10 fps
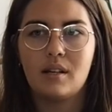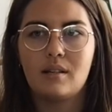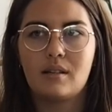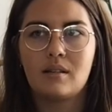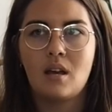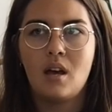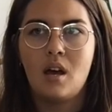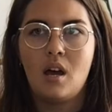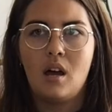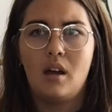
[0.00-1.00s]
It's
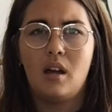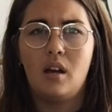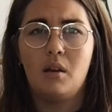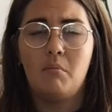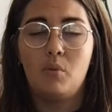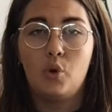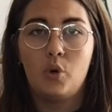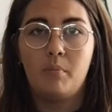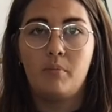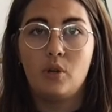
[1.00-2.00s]
an
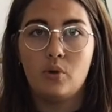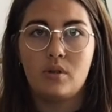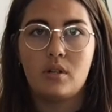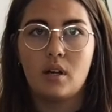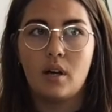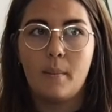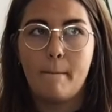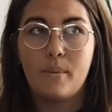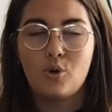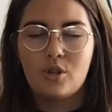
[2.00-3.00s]
immune booster
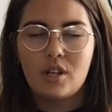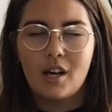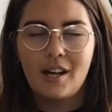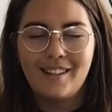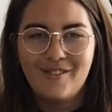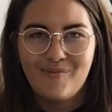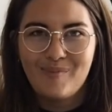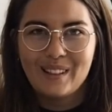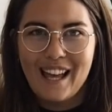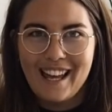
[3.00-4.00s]

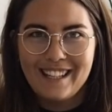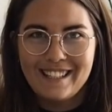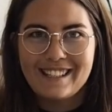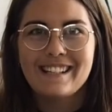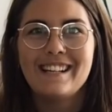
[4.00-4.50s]
blend.